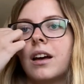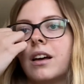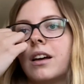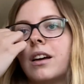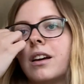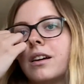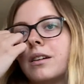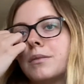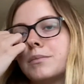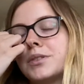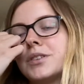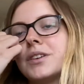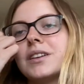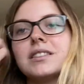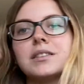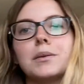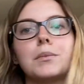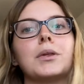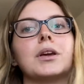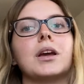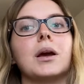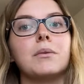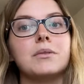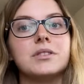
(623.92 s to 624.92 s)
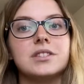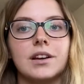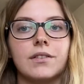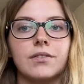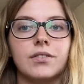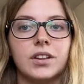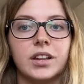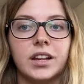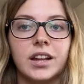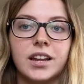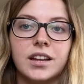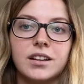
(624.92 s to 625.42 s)
Um, so that's something I would
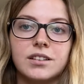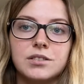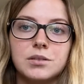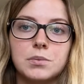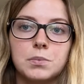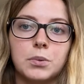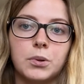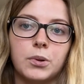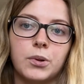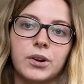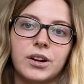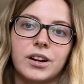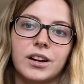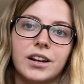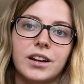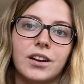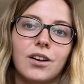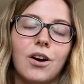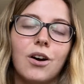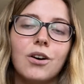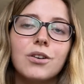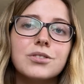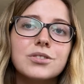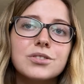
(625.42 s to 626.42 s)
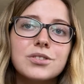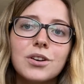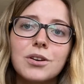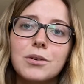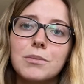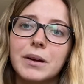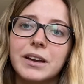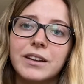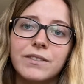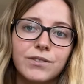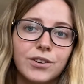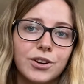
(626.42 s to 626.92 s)
definitely explore. And also
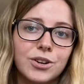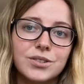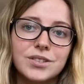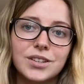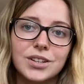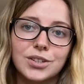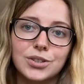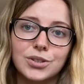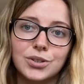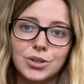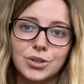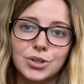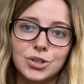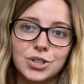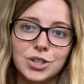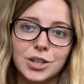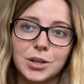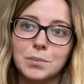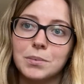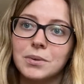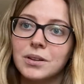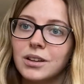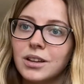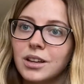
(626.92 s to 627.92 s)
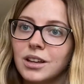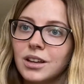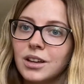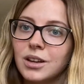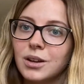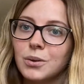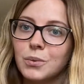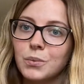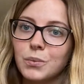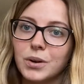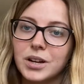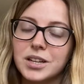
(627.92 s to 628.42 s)
my first internship
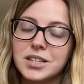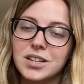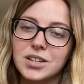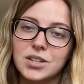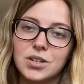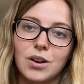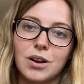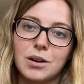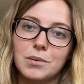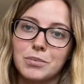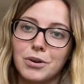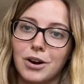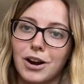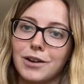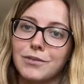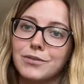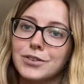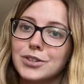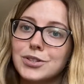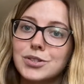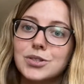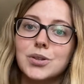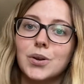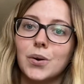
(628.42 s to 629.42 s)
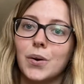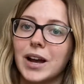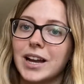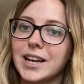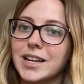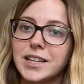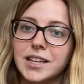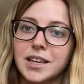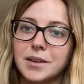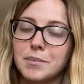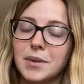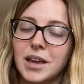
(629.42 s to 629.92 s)
was a nonprofit, so I
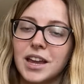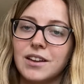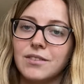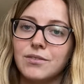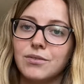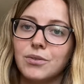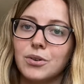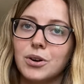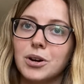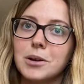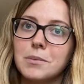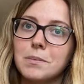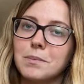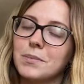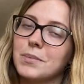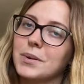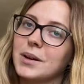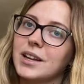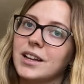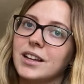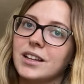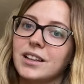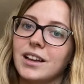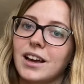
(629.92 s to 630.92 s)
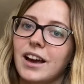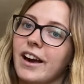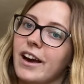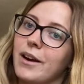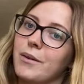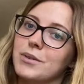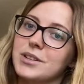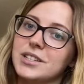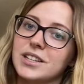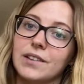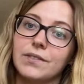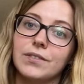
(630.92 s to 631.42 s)
didn't get paid for it, but I
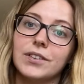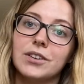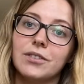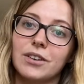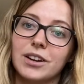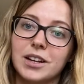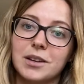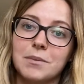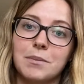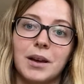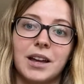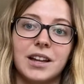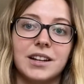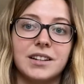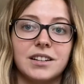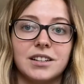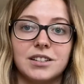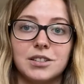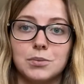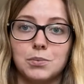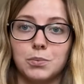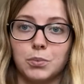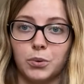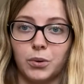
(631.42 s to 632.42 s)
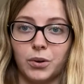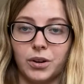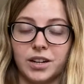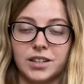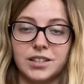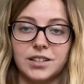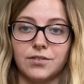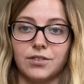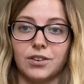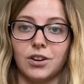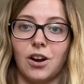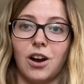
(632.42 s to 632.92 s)
would definitely recommend exploring
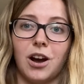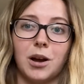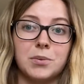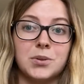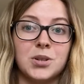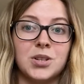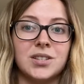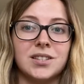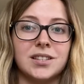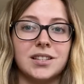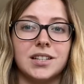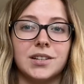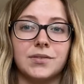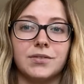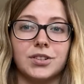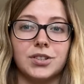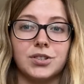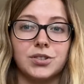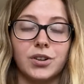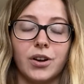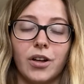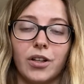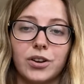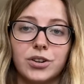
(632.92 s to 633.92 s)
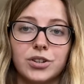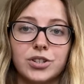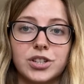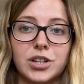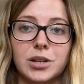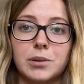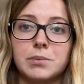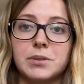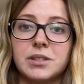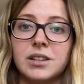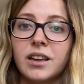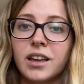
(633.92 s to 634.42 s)
different options and different
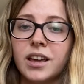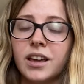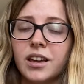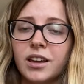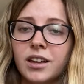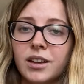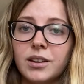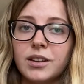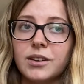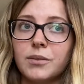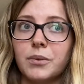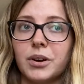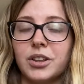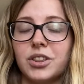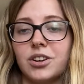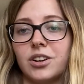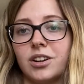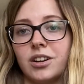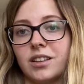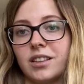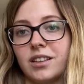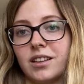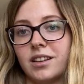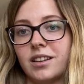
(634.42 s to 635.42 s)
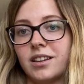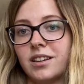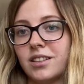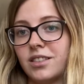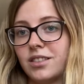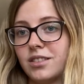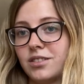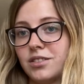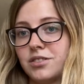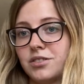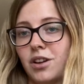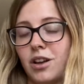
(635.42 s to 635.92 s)
scholarships, whether
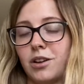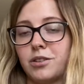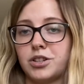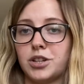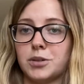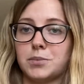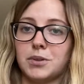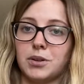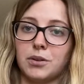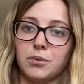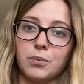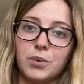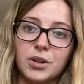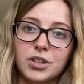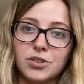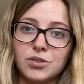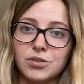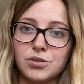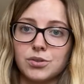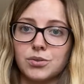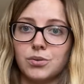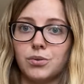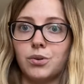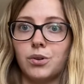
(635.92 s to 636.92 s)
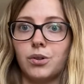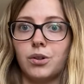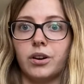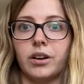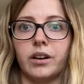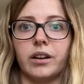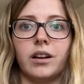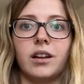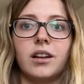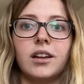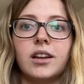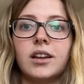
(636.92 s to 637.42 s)
scholarships are with your school
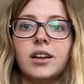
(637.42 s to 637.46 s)
or